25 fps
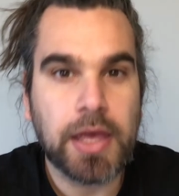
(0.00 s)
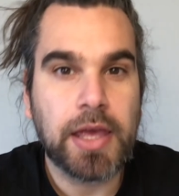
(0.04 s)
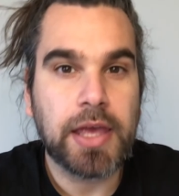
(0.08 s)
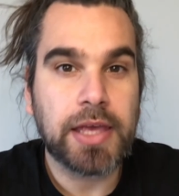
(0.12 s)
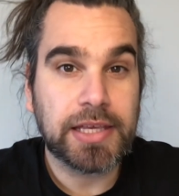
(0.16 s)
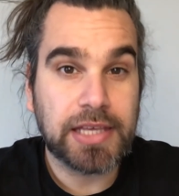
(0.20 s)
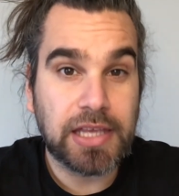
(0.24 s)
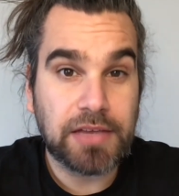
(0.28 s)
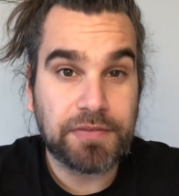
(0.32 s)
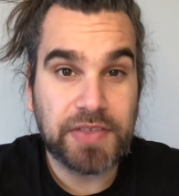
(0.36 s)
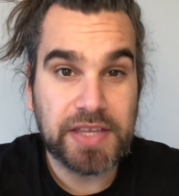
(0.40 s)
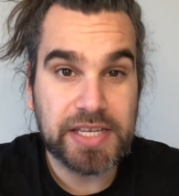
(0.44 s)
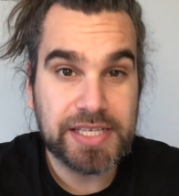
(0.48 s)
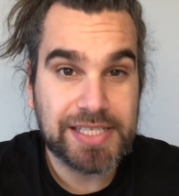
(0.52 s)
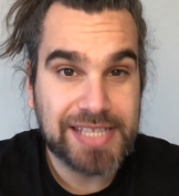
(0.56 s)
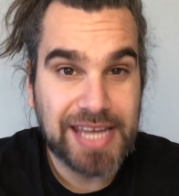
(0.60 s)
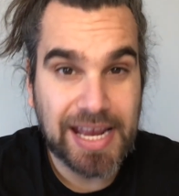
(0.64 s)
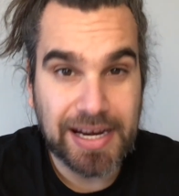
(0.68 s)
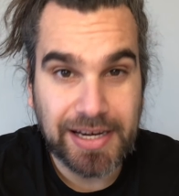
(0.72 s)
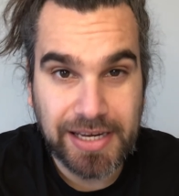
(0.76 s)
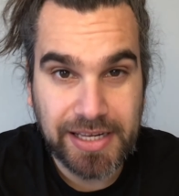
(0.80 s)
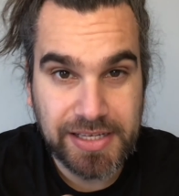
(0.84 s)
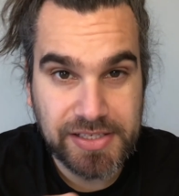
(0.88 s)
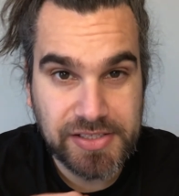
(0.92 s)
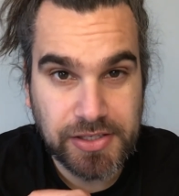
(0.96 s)
Give these
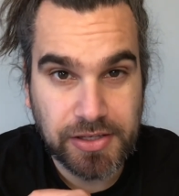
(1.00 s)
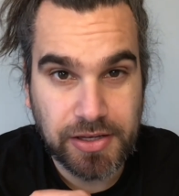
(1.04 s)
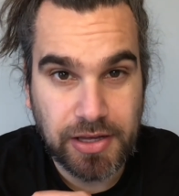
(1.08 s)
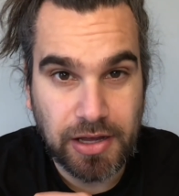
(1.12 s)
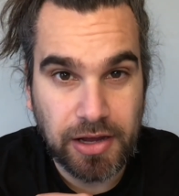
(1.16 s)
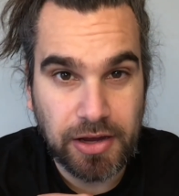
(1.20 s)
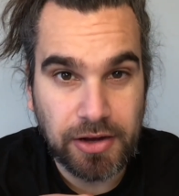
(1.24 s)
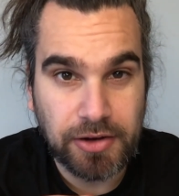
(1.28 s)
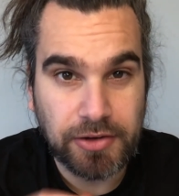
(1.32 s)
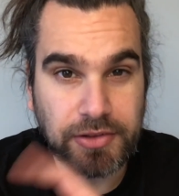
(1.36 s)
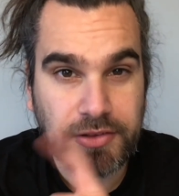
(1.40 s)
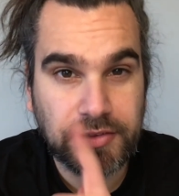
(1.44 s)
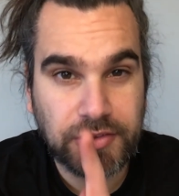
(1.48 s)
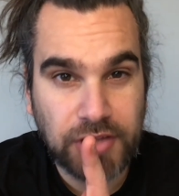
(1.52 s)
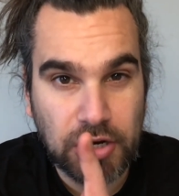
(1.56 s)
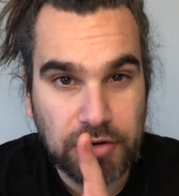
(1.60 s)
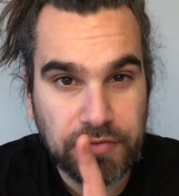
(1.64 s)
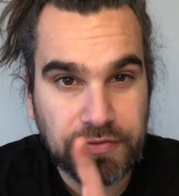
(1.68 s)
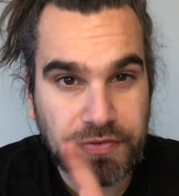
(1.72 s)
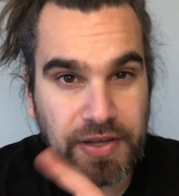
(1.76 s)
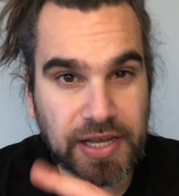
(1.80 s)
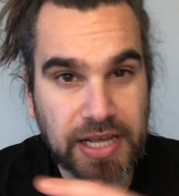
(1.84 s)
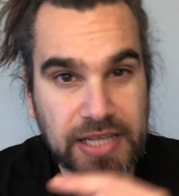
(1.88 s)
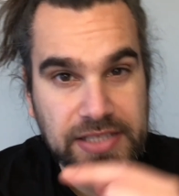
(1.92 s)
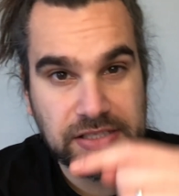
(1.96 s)
techniques a go. Don't
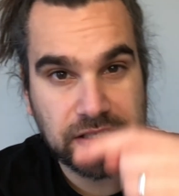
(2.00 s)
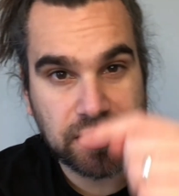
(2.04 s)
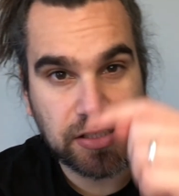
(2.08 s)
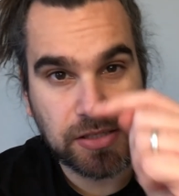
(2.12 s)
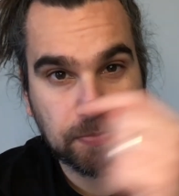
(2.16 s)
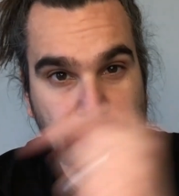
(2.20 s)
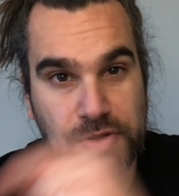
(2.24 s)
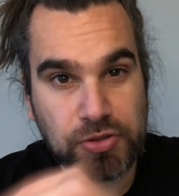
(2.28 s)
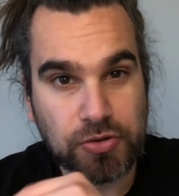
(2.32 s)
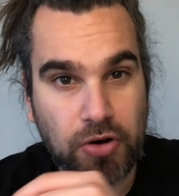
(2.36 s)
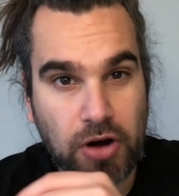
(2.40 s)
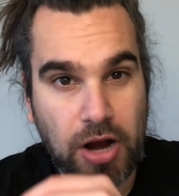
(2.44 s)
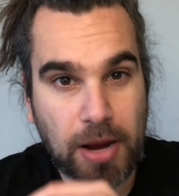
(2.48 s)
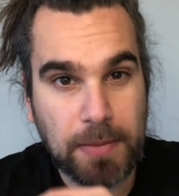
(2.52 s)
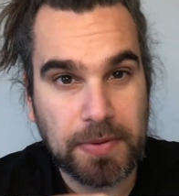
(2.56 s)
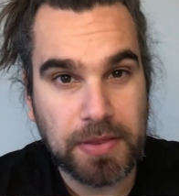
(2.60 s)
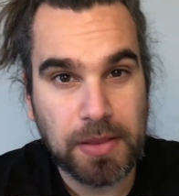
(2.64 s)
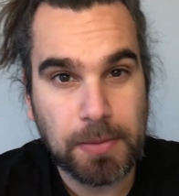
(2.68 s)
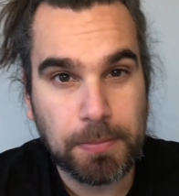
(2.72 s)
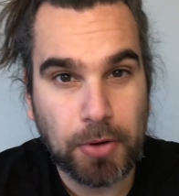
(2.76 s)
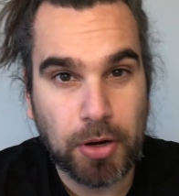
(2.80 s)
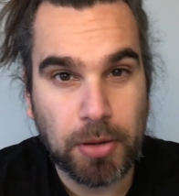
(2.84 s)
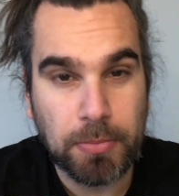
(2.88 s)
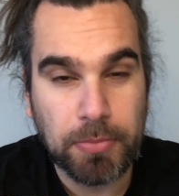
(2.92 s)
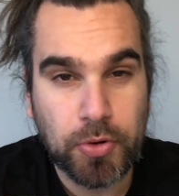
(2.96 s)
forget to subscribe in the
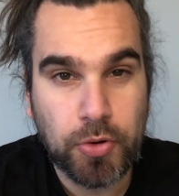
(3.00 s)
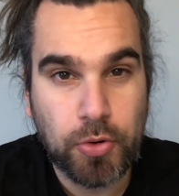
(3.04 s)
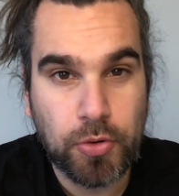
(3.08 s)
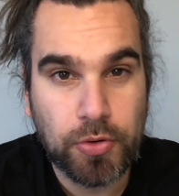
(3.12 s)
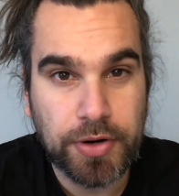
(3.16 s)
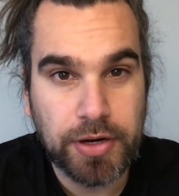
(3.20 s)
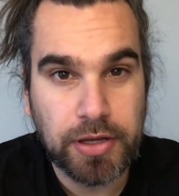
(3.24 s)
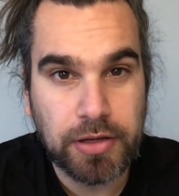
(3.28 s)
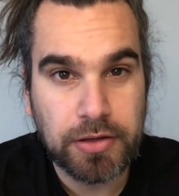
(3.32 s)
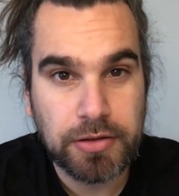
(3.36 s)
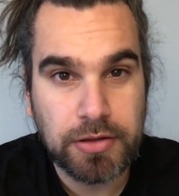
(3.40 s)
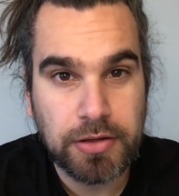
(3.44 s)
bottom corner.